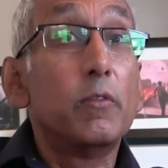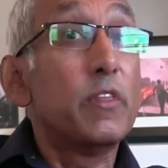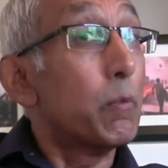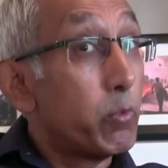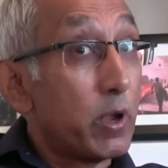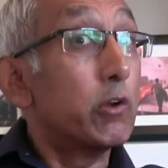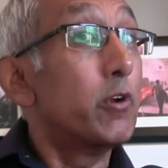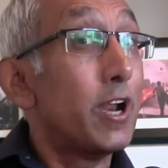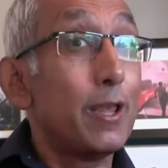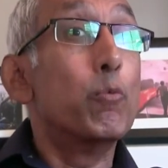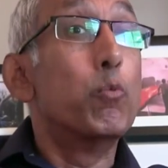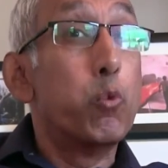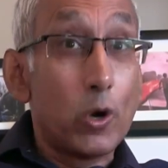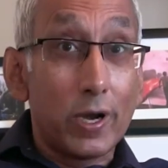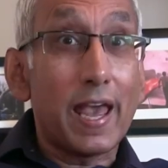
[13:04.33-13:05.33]
then we really
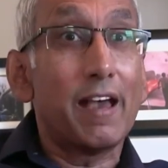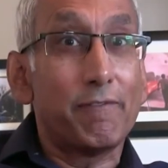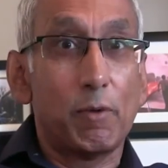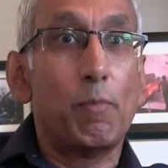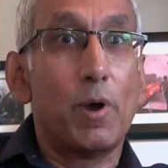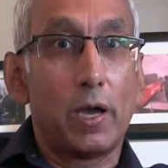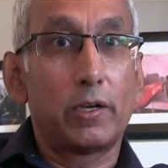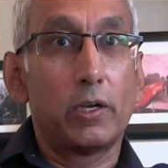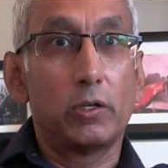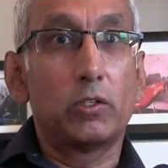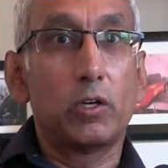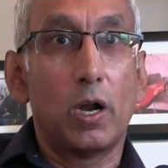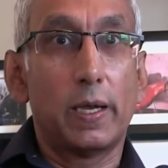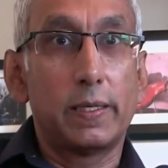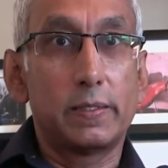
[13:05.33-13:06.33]
would have a migrant
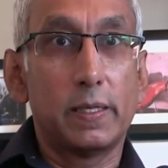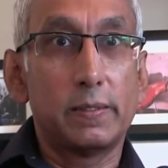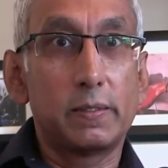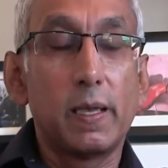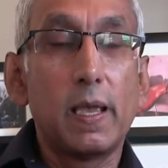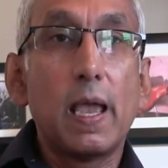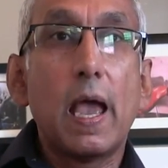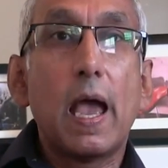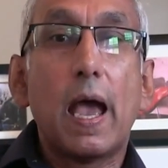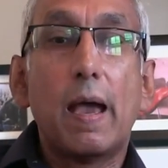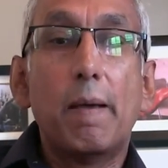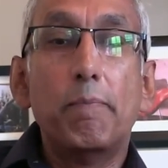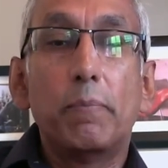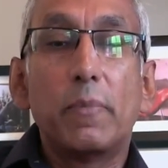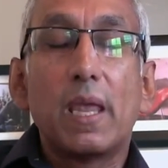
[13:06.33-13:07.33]
crisis.
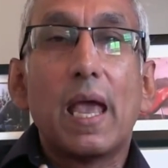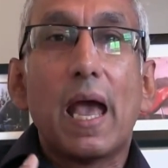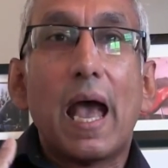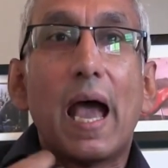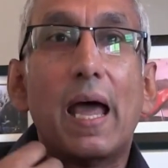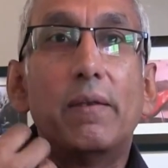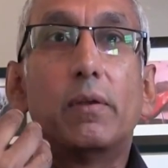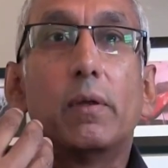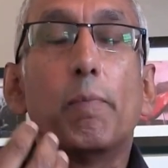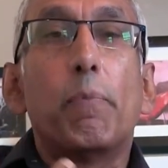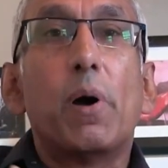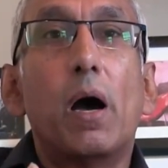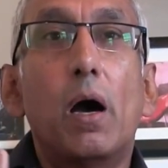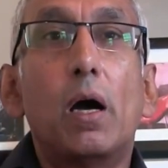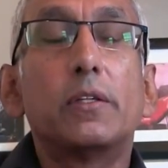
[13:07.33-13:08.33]
Um, and
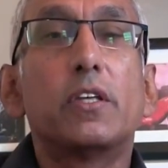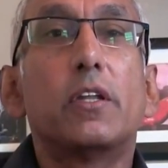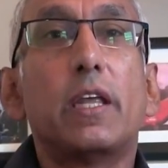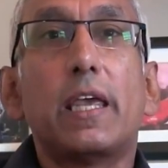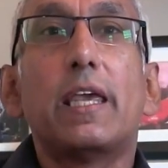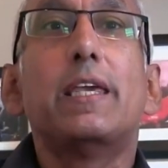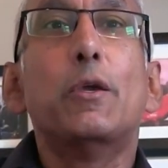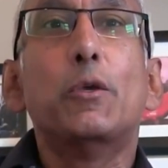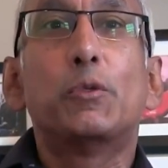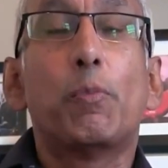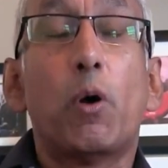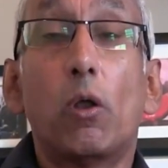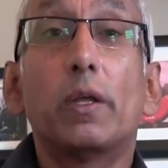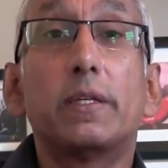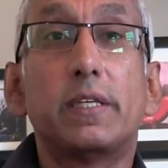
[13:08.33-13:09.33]
part of the E U's
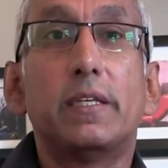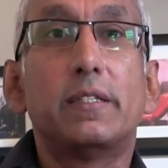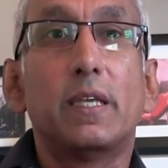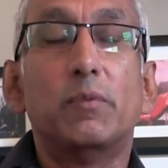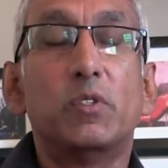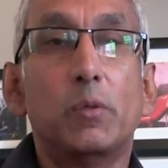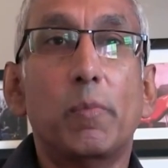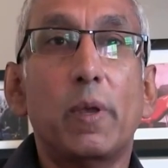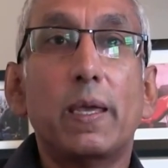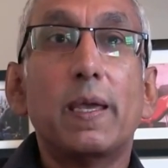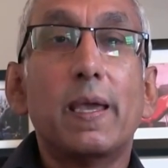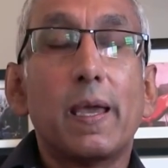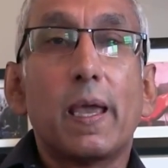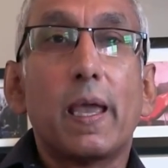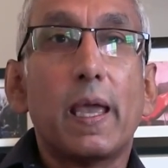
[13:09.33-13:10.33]
policy, it seems to me,
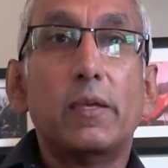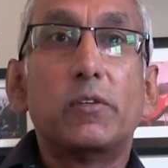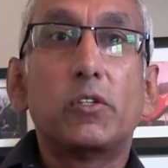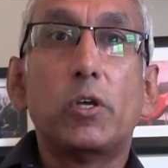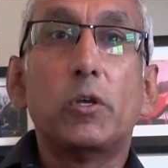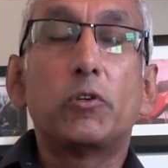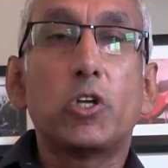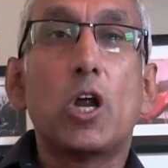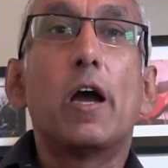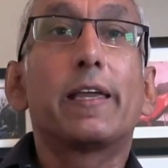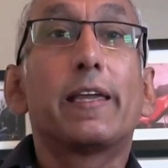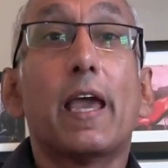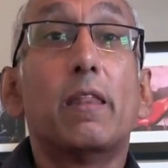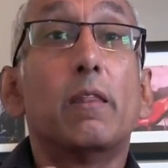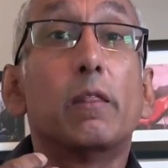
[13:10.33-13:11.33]
is to try
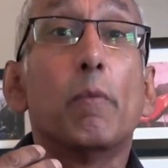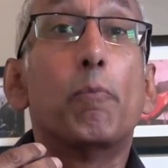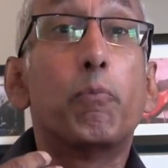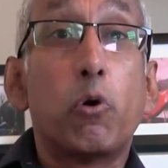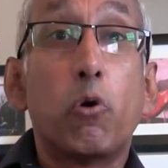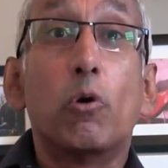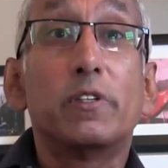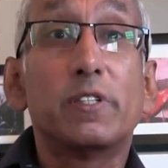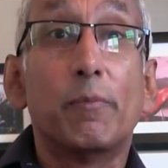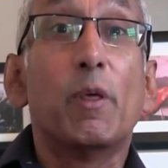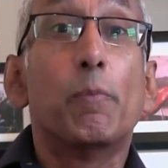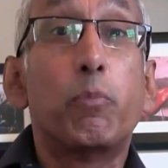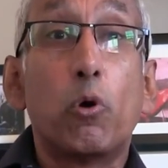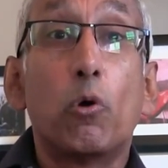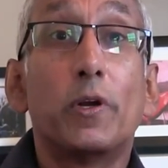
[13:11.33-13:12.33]
and get the poor, some
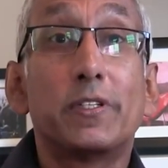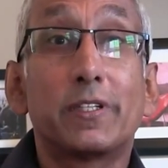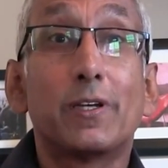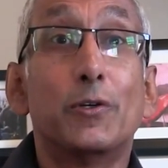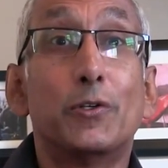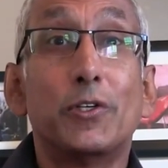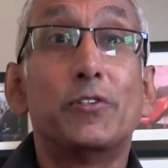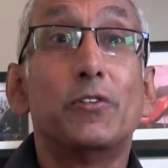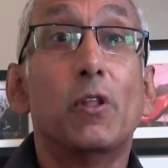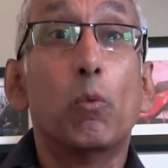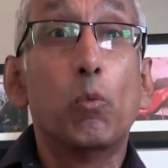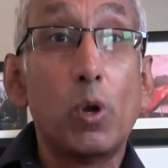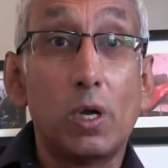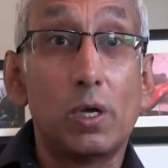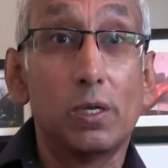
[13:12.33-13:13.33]
of the poorest countries in
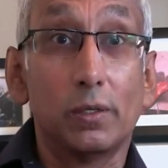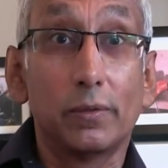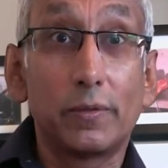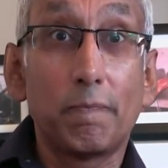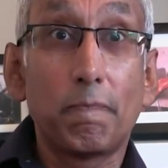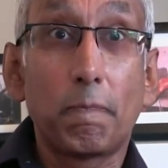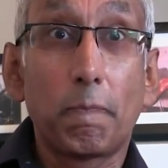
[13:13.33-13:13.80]
the world